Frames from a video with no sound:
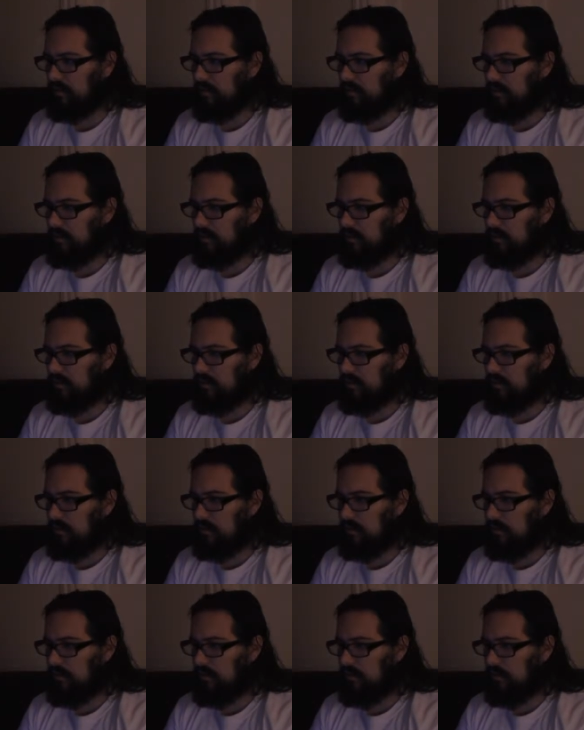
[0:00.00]

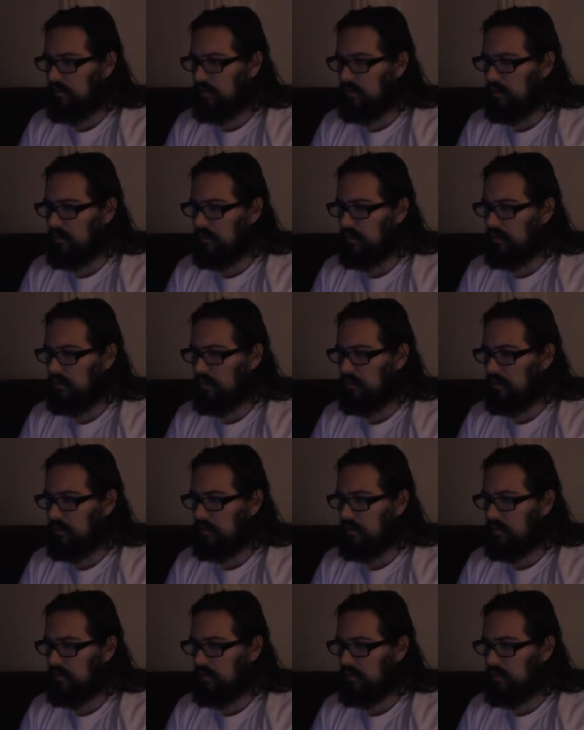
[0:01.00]

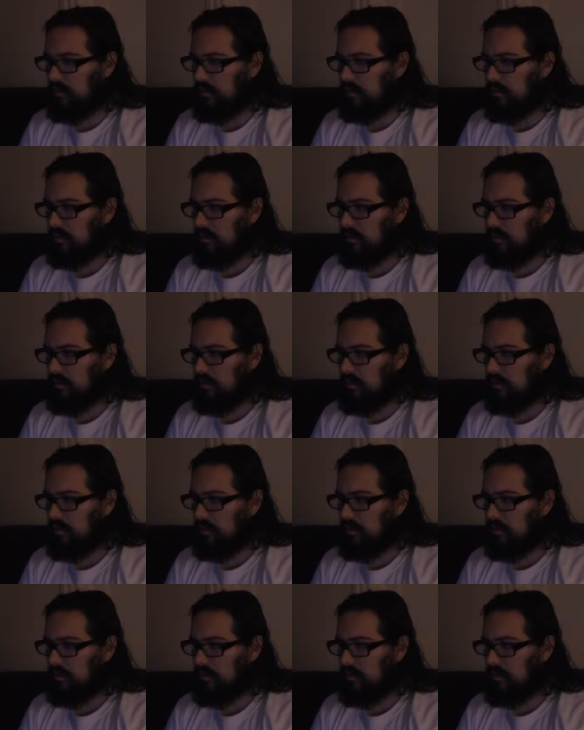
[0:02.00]
[no speech]